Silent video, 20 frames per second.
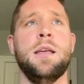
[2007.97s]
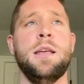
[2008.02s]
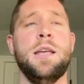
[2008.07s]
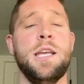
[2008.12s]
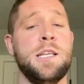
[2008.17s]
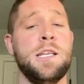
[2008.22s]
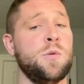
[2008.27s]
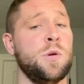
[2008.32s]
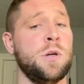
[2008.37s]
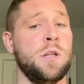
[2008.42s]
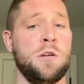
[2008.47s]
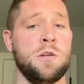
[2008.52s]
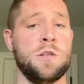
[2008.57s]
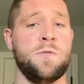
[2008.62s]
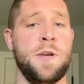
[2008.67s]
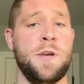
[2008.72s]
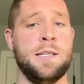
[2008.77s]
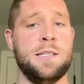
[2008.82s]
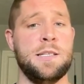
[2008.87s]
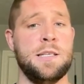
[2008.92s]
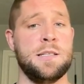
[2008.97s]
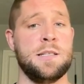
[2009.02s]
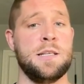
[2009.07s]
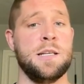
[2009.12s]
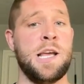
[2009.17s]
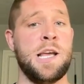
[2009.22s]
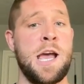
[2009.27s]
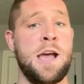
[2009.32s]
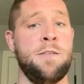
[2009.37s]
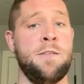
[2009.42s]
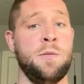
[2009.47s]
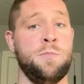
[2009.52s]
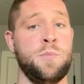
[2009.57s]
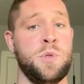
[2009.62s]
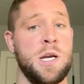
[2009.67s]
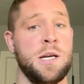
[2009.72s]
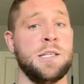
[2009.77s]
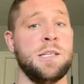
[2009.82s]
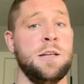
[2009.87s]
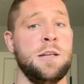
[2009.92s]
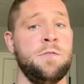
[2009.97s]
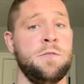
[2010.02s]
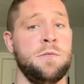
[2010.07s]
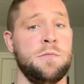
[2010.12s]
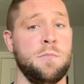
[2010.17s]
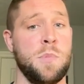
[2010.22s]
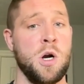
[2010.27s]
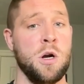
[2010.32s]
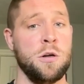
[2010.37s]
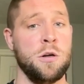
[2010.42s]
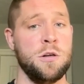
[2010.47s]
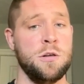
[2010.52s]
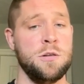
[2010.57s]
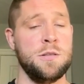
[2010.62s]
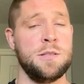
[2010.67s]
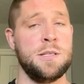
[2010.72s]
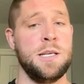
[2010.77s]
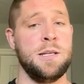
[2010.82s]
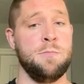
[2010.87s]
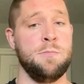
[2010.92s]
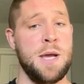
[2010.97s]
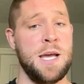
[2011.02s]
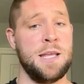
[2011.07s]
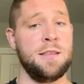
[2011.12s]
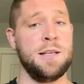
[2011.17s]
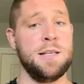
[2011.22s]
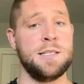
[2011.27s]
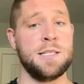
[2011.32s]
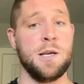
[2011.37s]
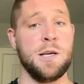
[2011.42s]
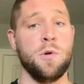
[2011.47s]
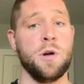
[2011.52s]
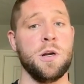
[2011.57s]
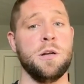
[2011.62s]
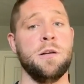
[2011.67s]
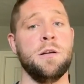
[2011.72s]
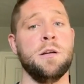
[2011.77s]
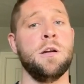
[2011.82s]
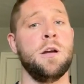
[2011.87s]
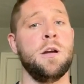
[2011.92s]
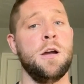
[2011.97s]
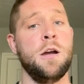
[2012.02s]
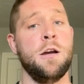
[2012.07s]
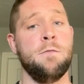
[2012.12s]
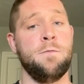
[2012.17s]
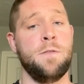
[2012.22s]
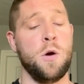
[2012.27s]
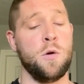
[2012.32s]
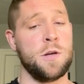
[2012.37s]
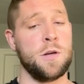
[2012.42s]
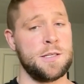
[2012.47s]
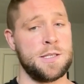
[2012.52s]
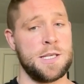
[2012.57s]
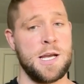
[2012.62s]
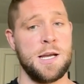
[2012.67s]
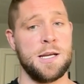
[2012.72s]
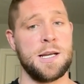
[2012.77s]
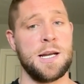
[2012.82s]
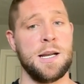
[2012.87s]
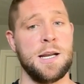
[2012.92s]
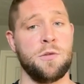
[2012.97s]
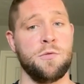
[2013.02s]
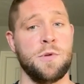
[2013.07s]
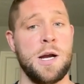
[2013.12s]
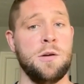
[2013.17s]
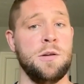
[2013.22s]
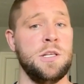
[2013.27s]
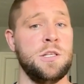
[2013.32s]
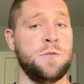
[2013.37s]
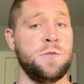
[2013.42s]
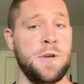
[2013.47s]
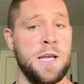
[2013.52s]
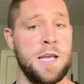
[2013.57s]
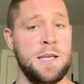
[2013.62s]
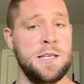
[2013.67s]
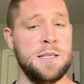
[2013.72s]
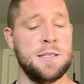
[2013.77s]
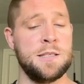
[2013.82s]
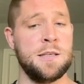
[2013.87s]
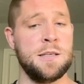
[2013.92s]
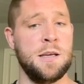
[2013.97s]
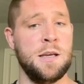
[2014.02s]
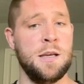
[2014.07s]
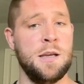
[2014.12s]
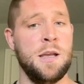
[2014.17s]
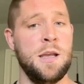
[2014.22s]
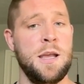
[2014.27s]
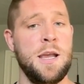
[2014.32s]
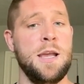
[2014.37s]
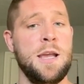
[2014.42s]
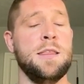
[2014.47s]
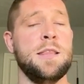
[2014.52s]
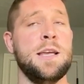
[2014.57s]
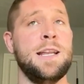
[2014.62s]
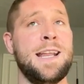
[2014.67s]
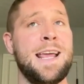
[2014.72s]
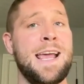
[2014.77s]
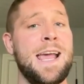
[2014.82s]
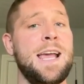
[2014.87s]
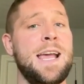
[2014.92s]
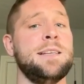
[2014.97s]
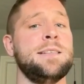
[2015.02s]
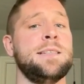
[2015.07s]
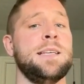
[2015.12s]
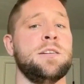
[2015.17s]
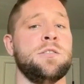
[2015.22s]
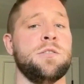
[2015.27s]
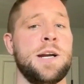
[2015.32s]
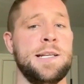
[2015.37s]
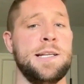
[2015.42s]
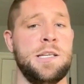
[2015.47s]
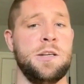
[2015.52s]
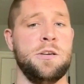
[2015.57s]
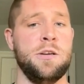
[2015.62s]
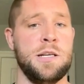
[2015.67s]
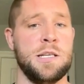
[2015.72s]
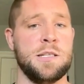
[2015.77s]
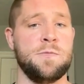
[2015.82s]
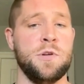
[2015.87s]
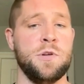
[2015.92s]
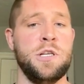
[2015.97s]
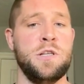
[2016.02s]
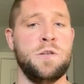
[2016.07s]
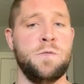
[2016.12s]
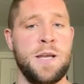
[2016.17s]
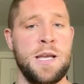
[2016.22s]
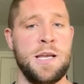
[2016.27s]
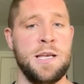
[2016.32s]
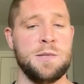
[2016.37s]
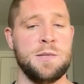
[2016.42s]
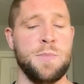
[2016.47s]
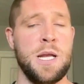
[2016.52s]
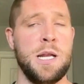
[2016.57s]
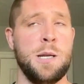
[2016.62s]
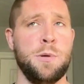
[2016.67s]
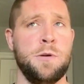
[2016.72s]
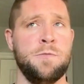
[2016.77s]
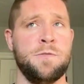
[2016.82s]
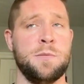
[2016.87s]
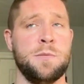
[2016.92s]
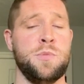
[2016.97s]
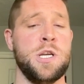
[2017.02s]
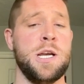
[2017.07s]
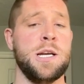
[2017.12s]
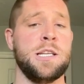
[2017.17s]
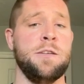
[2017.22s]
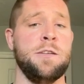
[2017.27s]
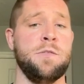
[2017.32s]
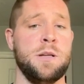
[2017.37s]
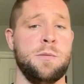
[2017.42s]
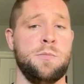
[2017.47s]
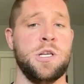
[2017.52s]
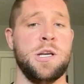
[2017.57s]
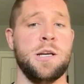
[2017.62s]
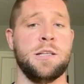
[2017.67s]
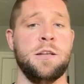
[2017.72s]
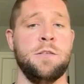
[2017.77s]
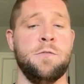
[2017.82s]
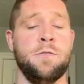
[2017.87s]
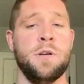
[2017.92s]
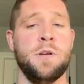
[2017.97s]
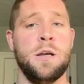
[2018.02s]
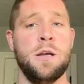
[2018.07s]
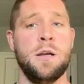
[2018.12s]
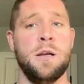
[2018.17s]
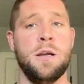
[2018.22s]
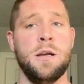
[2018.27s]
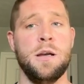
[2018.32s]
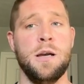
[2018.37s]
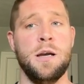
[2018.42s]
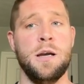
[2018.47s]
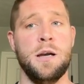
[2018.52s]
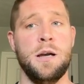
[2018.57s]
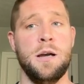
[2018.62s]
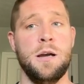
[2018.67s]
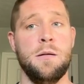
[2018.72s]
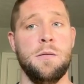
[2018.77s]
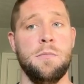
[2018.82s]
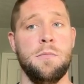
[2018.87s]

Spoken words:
Each one of those phases is going to have objective markers and methods that we're going to focus on kind of throughout each phase. And then exit criteria for each phase made up of subjective and objective uh,